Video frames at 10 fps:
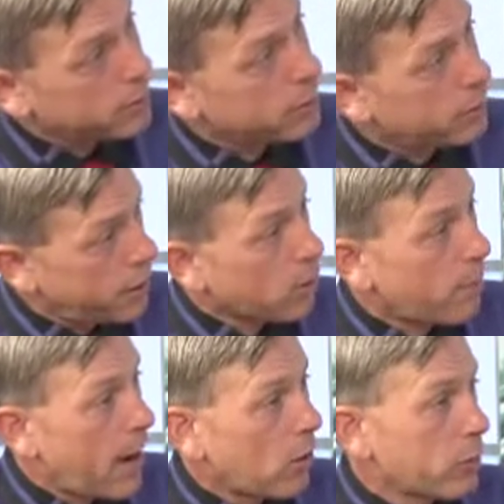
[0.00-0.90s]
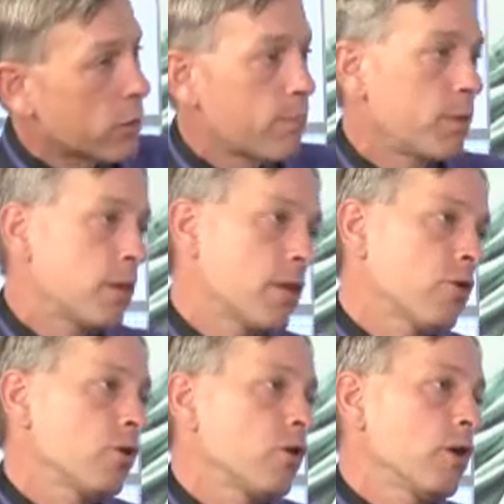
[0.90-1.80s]
their ballots. But the
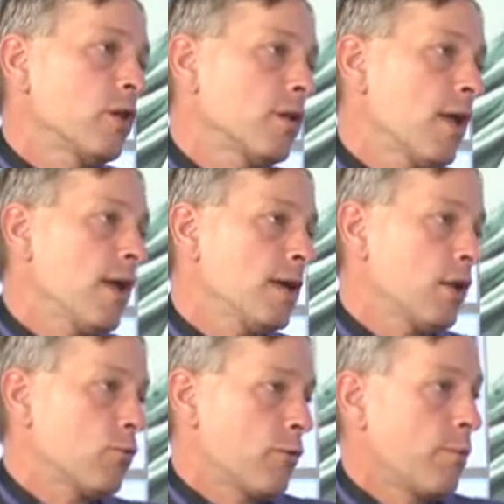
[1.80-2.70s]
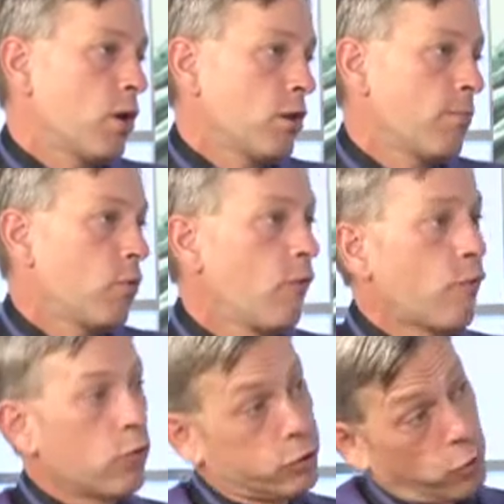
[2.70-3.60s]
Secretary of State is responsible
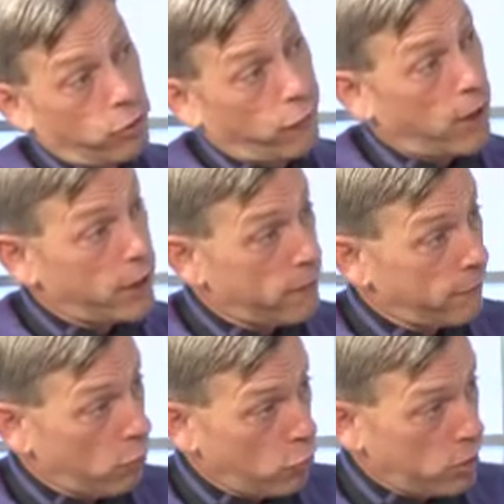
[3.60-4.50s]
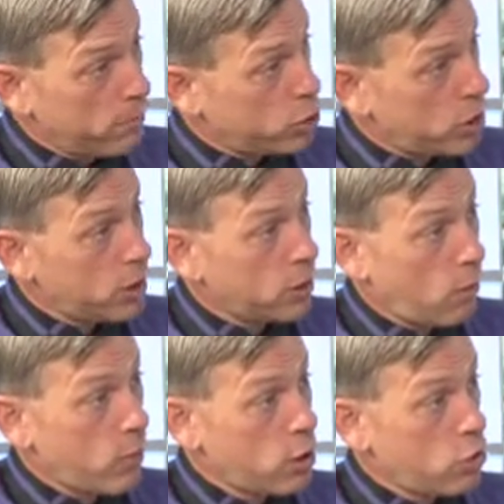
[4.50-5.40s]
for certifying the voting machines
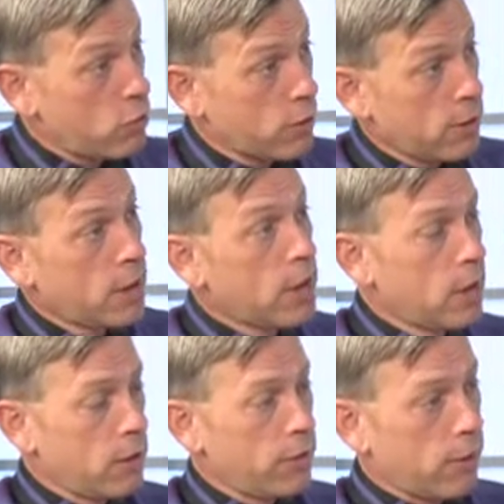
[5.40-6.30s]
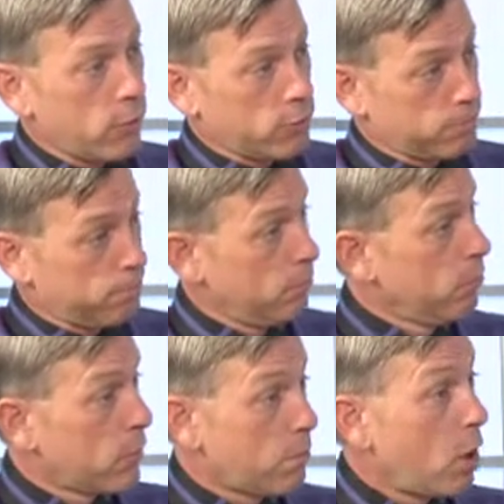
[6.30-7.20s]
that we use. They're res
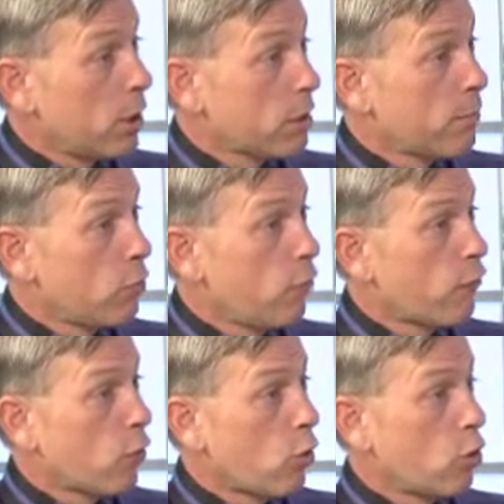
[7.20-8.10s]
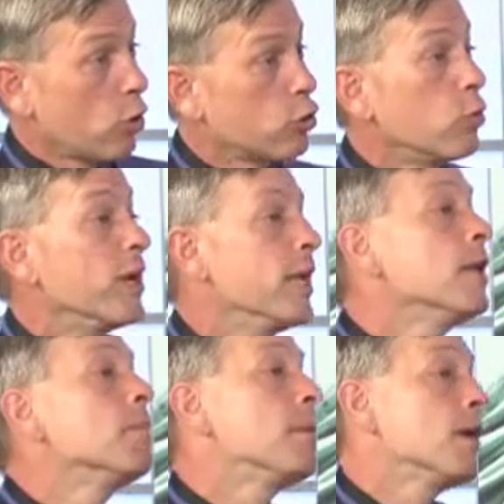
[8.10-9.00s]
responsible for doing
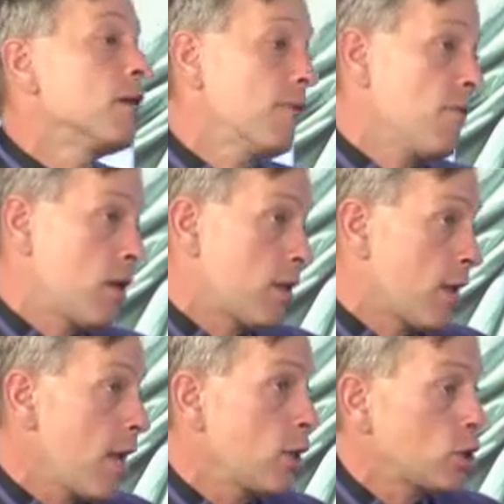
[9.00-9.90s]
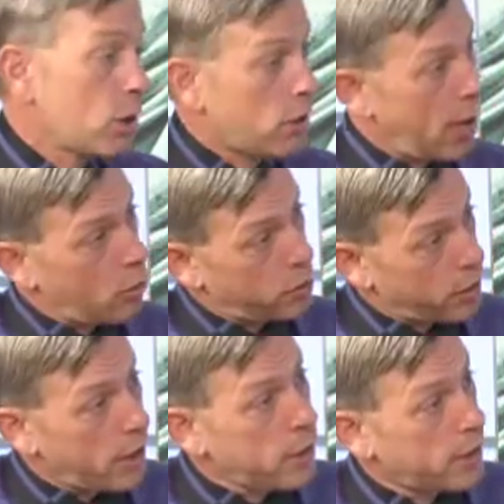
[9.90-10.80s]
independent investigations
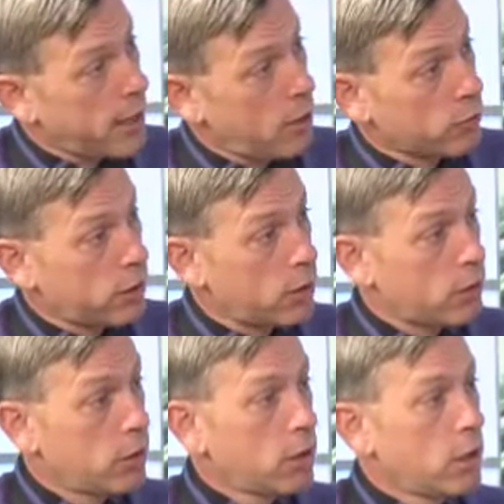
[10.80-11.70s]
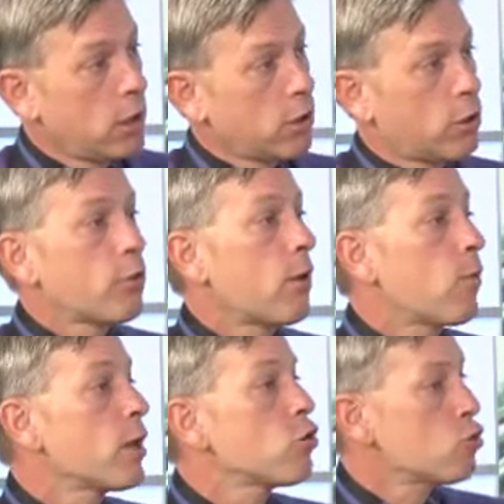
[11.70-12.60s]
outside of the counties mm. so that
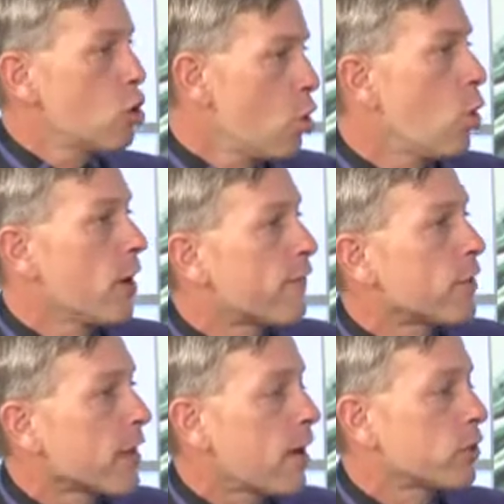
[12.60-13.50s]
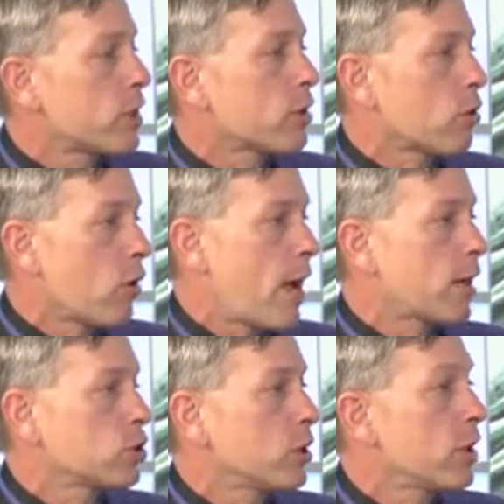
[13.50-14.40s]
way you know if the counties are
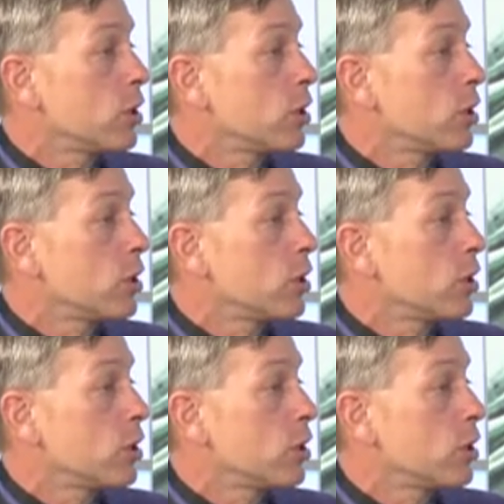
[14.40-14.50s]
actually